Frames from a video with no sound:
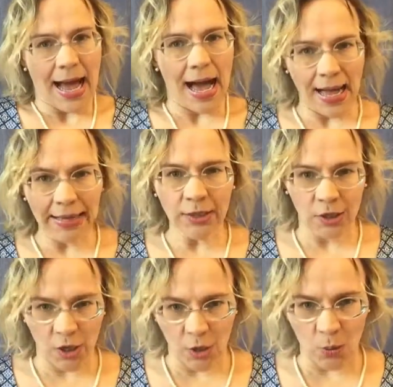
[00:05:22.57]
I
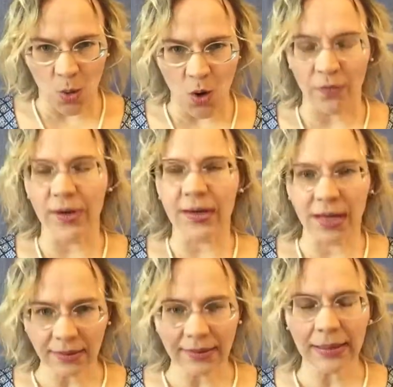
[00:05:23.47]
know of
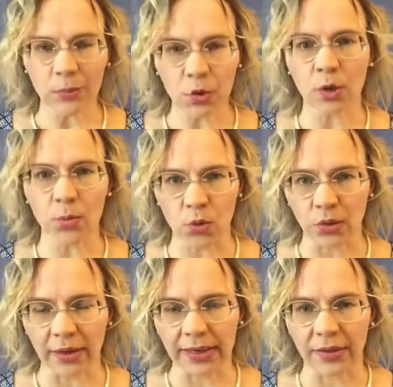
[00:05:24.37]
nothing more
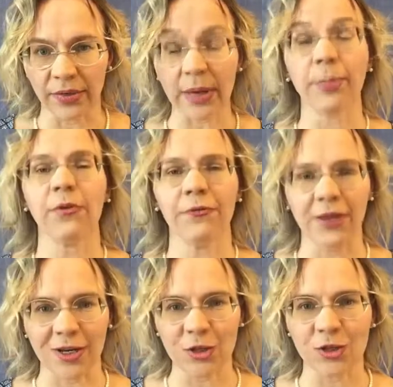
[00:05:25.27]
boring than
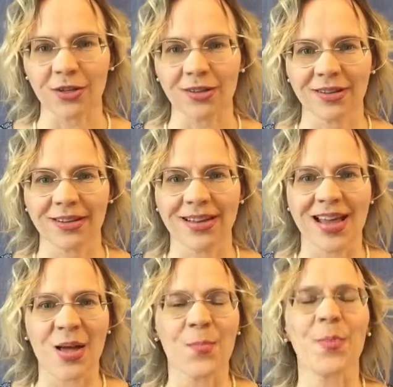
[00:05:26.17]
perfection,
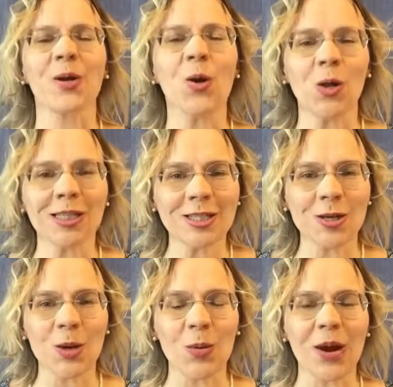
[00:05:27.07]
but
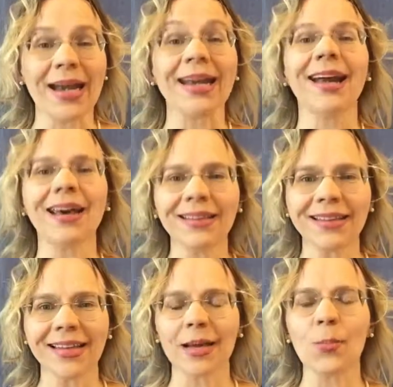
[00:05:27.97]
also
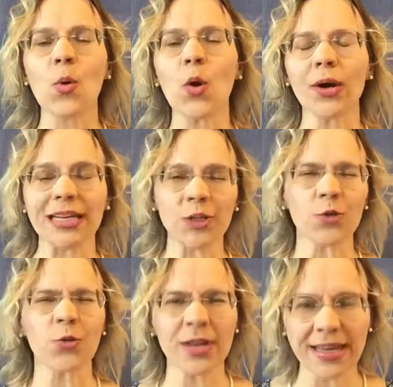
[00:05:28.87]
nothing more
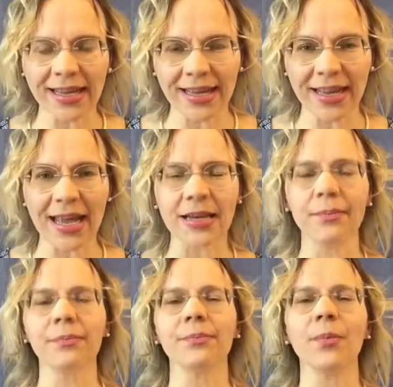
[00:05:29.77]
intriguing
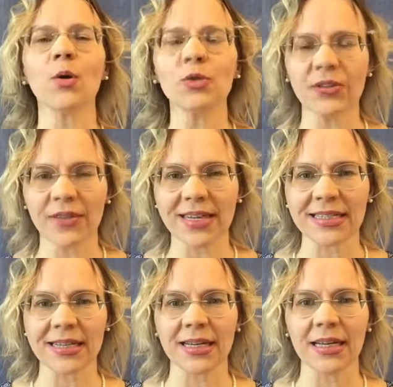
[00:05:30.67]
and
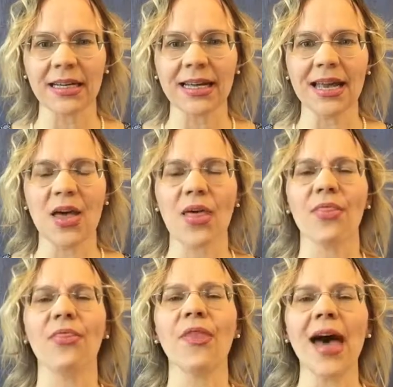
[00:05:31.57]
motivating
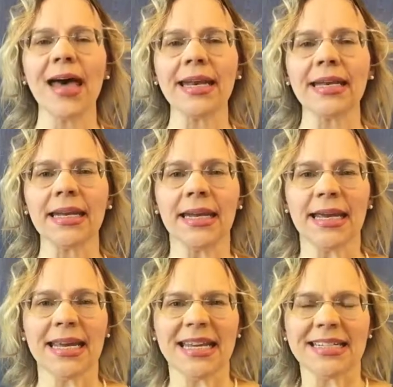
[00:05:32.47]
than
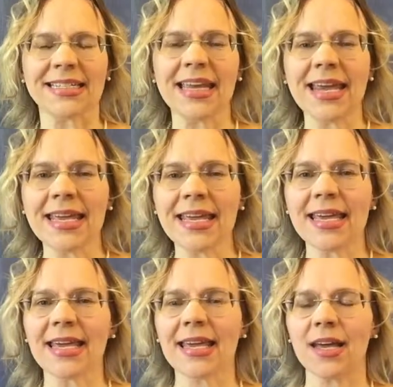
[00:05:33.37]

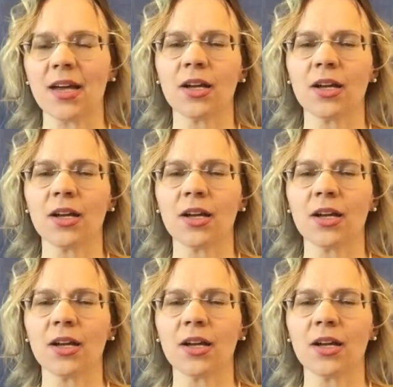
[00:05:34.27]
taking